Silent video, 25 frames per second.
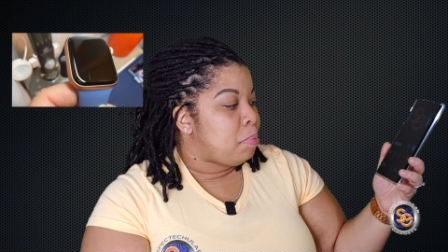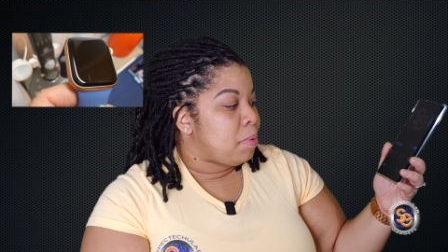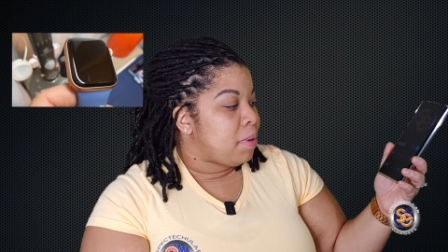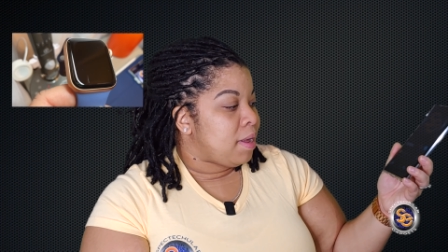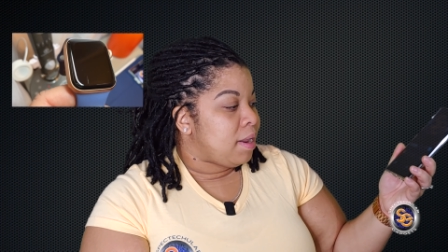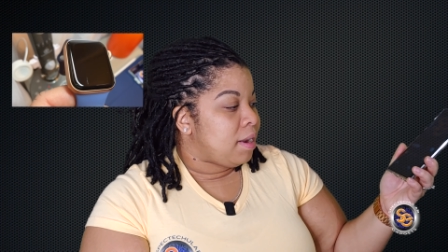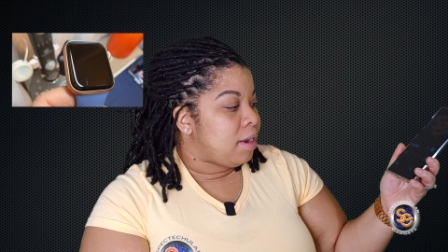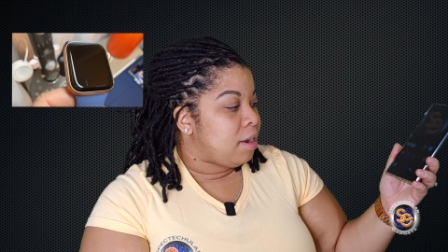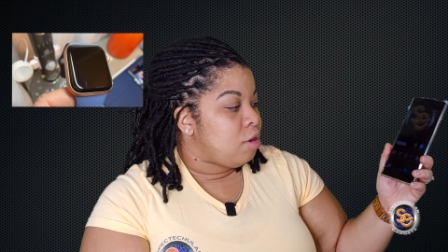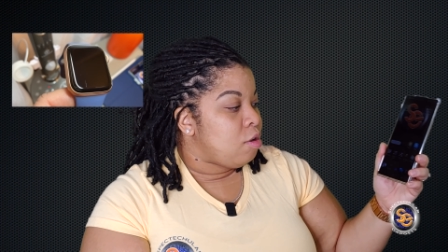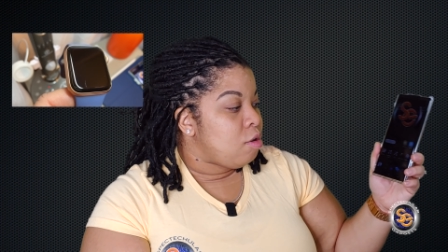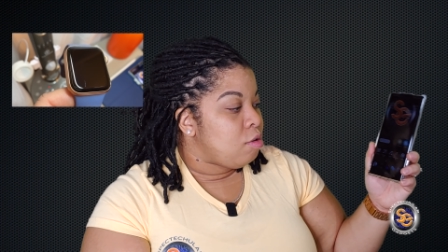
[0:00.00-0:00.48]

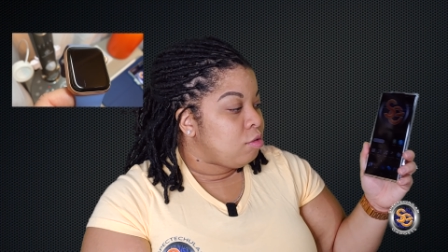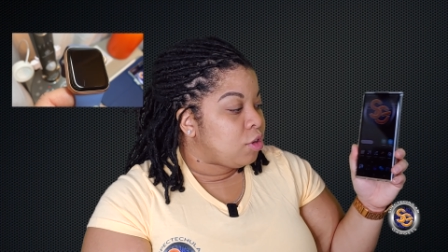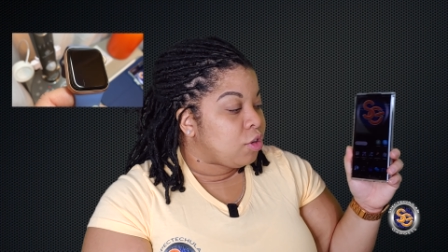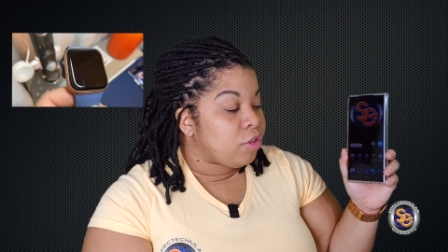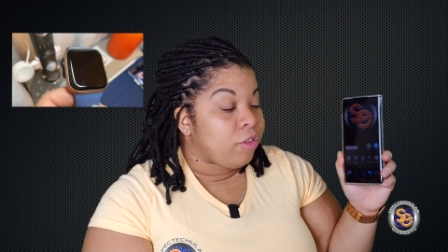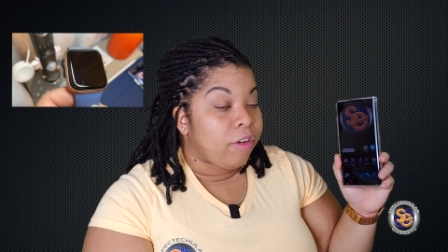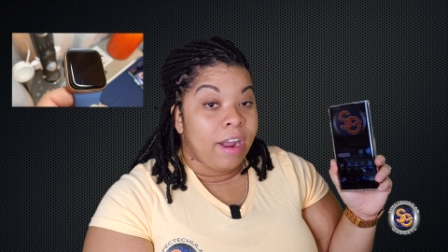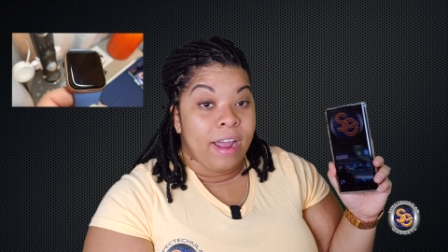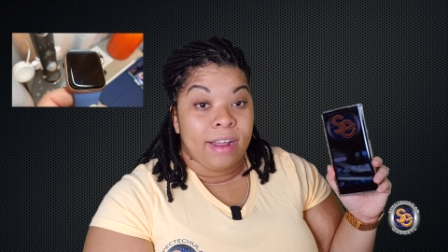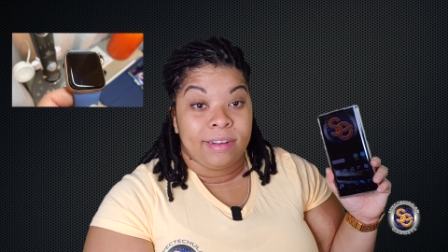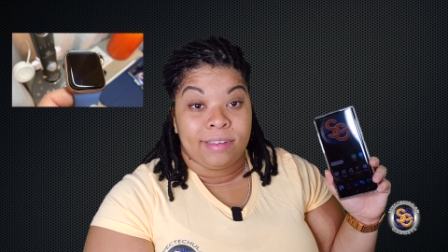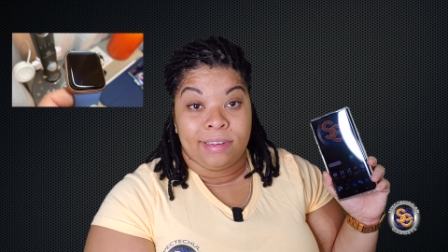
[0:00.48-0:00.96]
But no
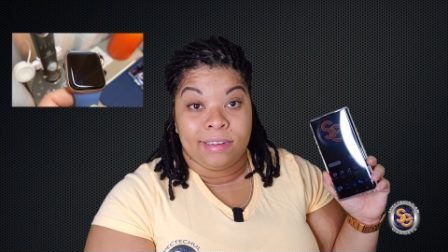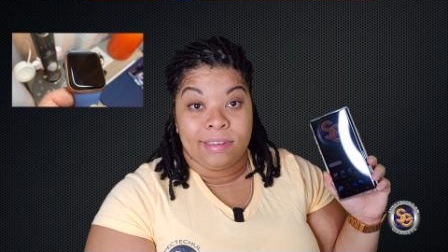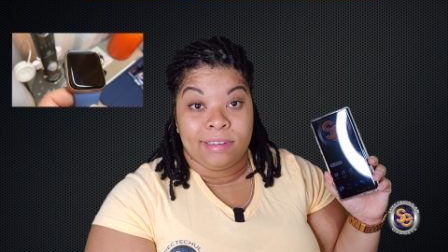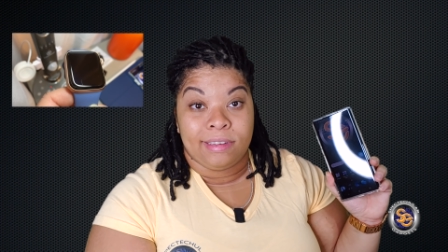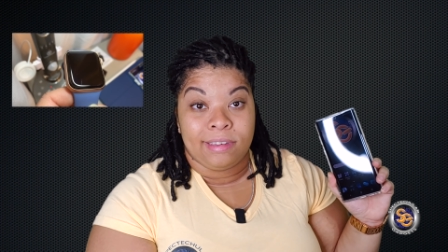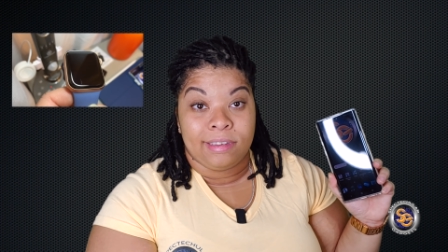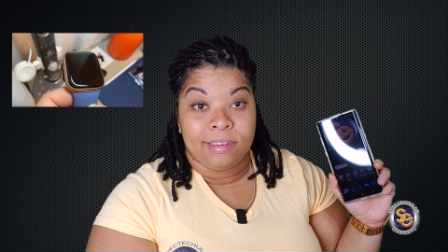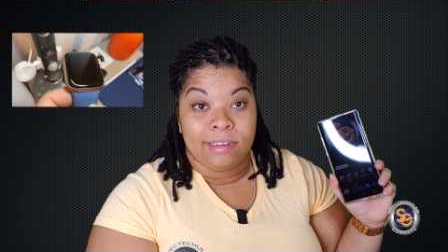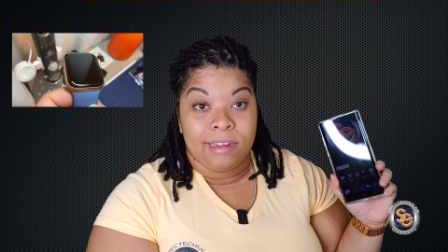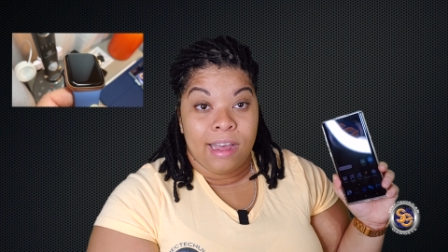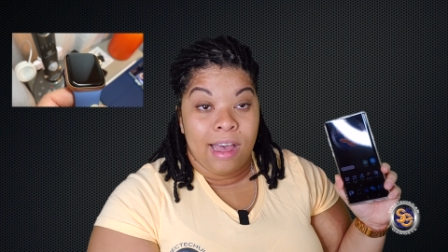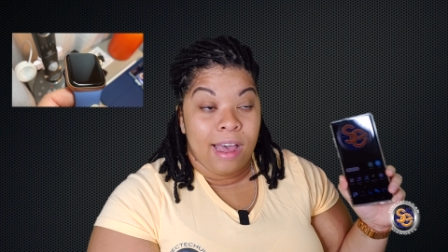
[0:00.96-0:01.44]

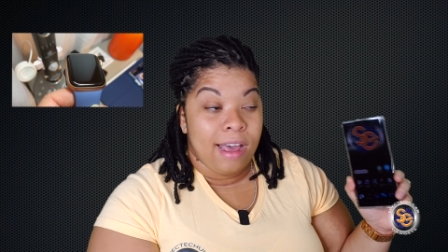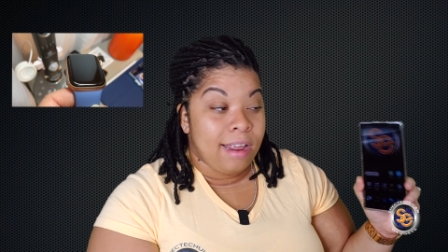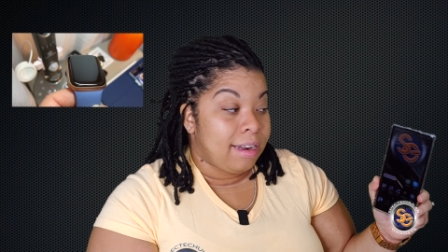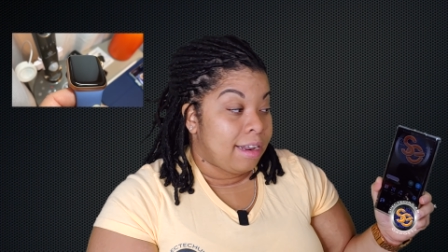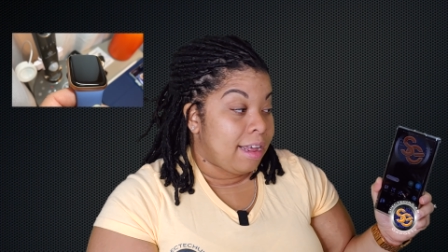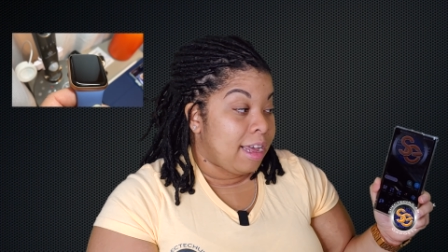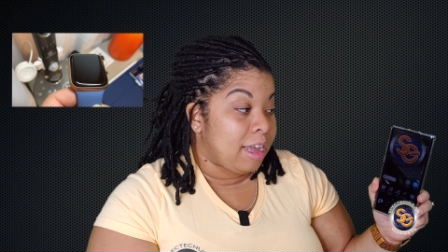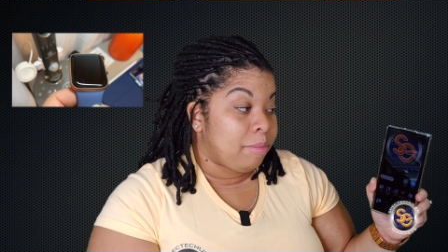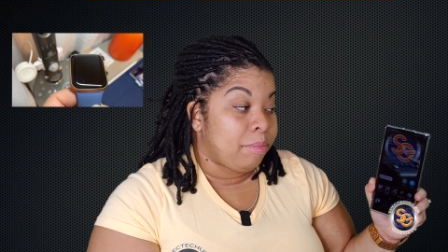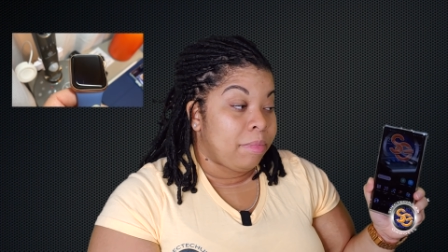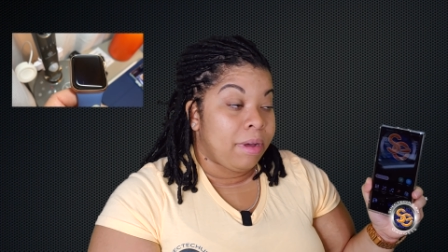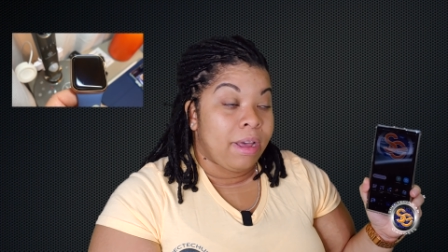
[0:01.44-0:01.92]
scratches,
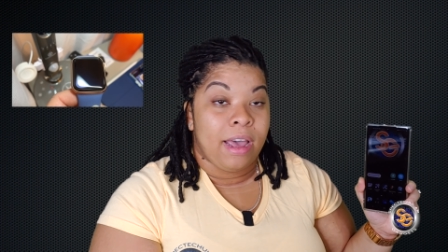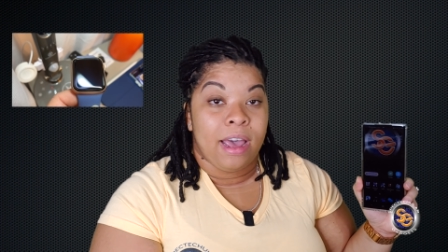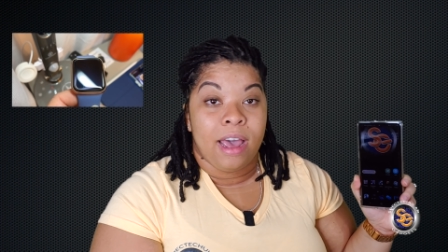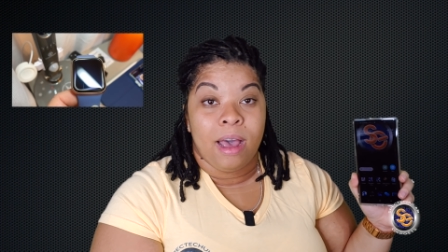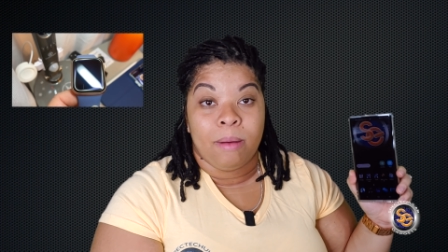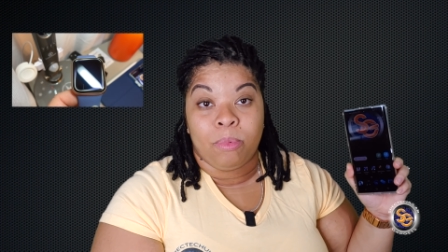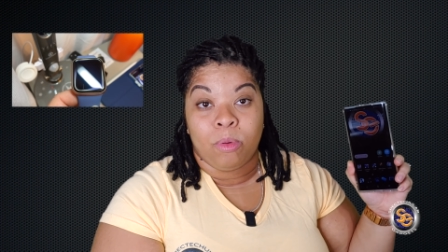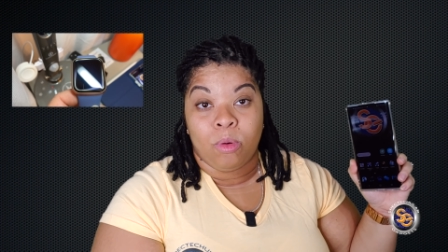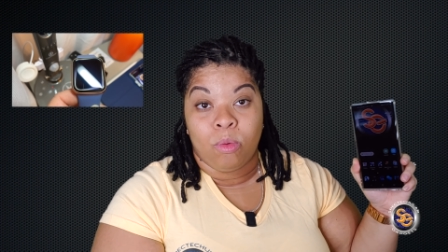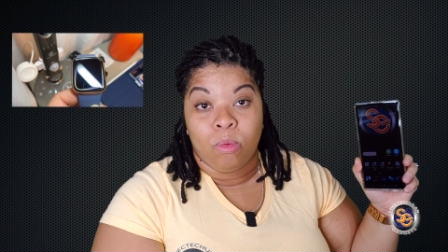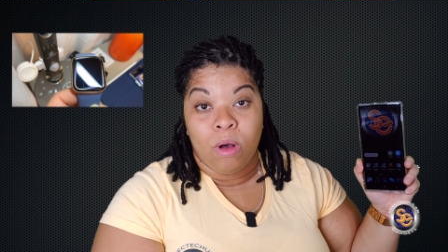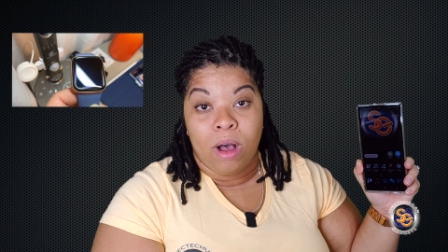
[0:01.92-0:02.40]
unlike my
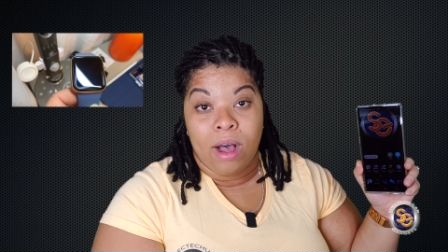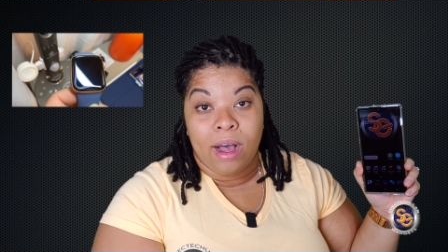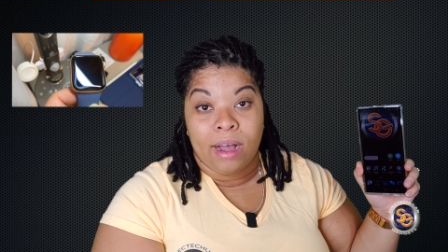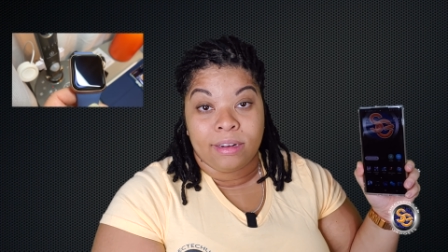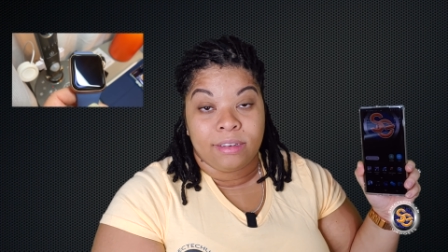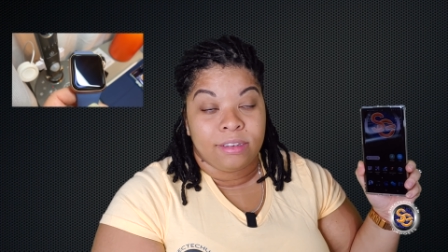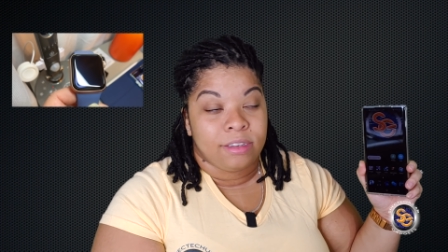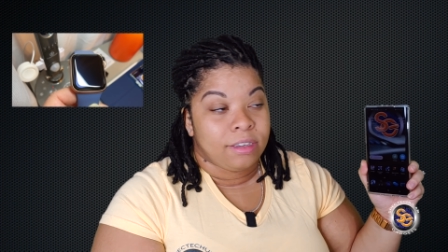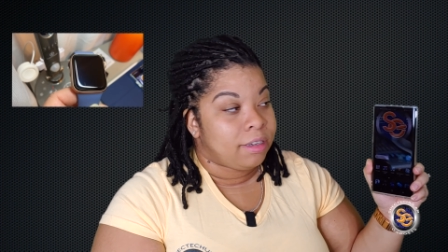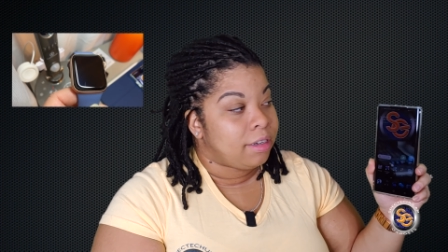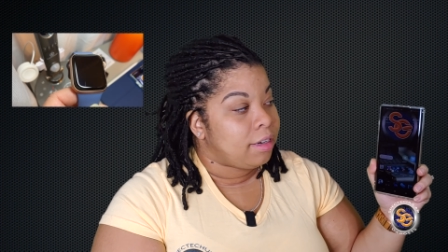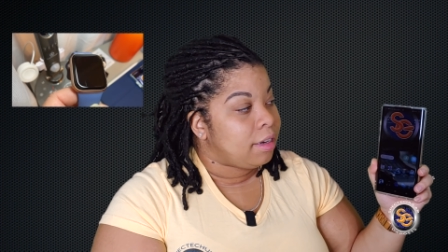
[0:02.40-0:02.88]
Apple
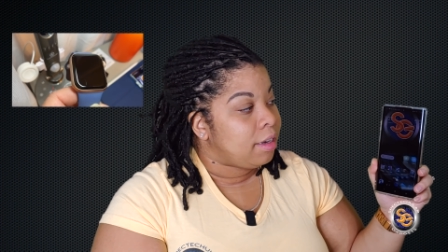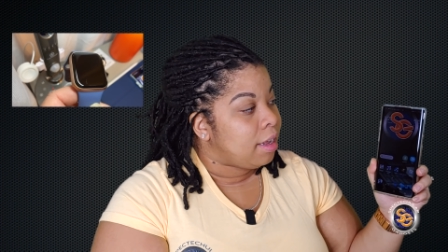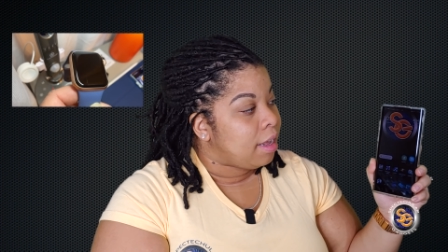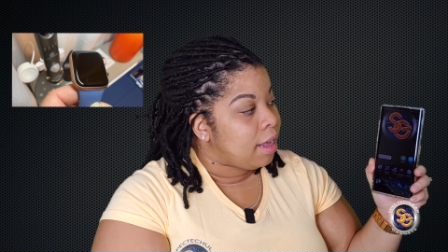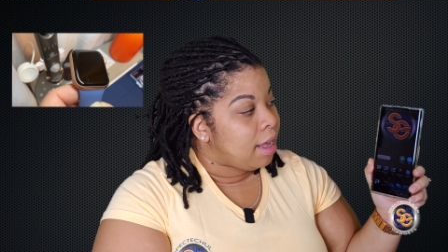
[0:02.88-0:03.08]
Watch.